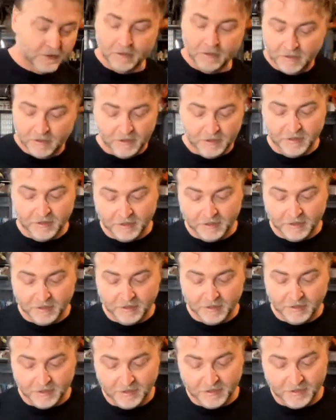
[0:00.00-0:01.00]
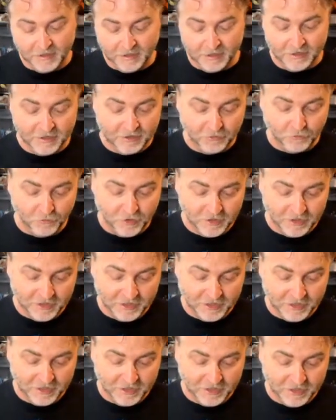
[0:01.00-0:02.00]
And one
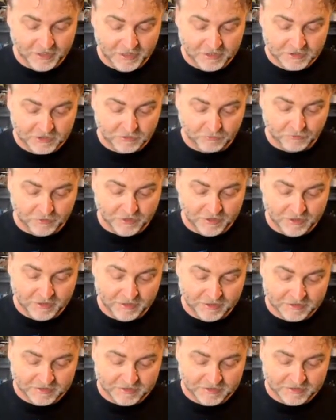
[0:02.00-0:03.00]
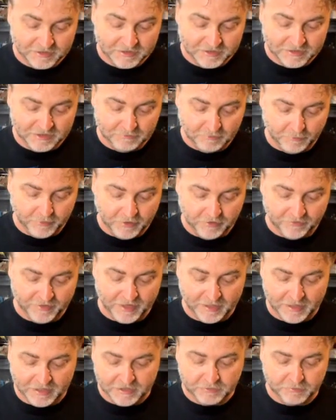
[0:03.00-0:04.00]
last one. Let's see what we got in that
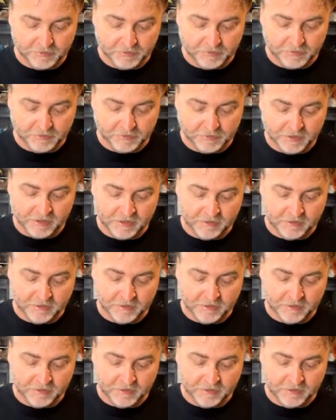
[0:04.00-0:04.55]
last one here.